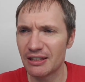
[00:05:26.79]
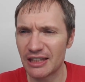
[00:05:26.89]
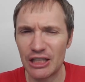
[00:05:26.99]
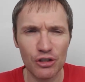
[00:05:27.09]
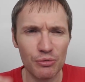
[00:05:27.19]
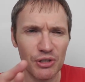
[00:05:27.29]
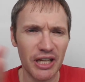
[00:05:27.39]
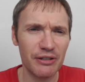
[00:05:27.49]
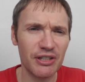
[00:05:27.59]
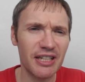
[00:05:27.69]
it just was like,
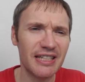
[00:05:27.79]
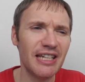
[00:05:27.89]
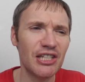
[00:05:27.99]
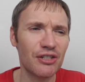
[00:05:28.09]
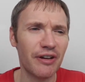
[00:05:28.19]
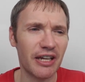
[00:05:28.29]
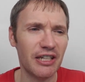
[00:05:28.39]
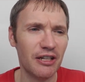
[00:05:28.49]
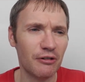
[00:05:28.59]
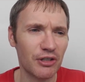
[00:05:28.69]
it was like an Easter egg,
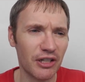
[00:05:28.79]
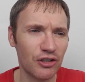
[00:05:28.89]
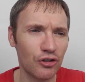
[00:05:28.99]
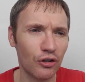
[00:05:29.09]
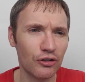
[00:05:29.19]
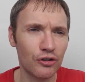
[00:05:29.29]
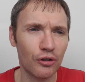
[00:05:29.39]
you know. It was like a